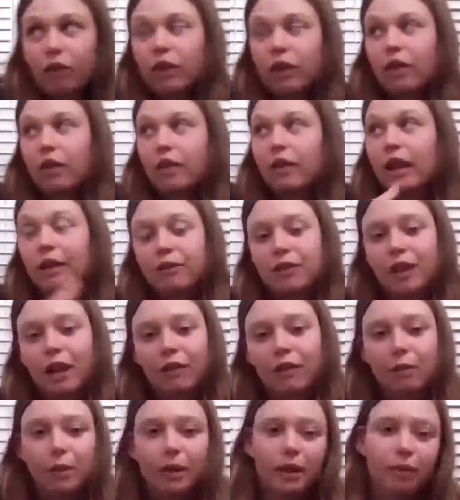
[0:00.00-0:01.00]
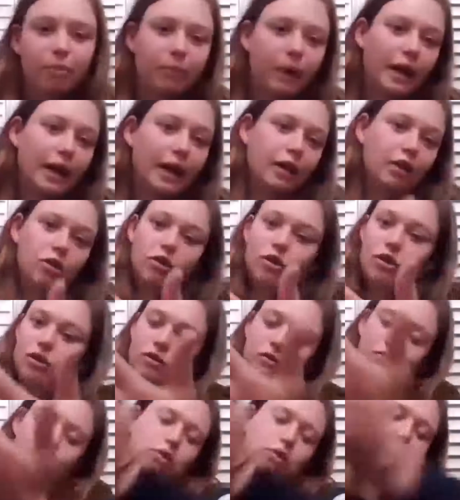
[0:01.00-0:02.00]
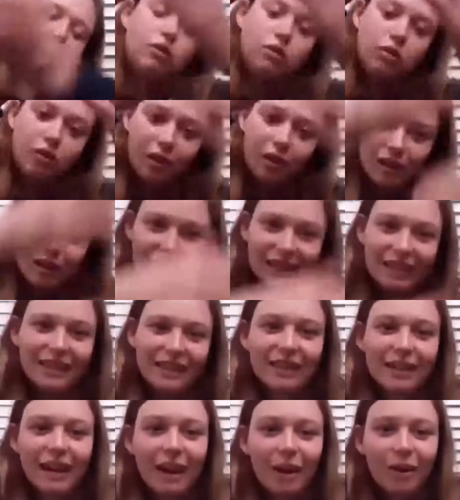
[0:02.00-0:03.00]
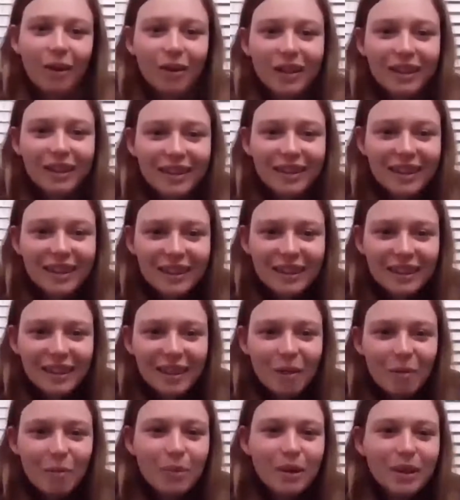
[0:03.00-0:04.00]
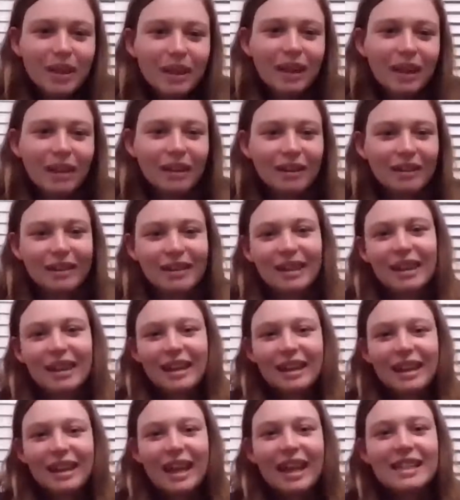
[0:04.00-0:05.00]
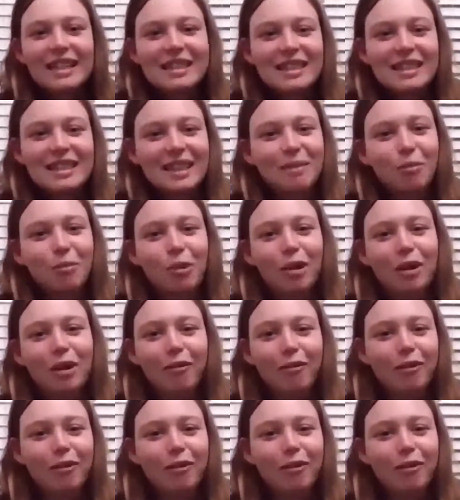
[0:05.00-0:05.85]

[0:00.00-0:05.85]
left of it, but the bike just cleaned it out. Like big KTM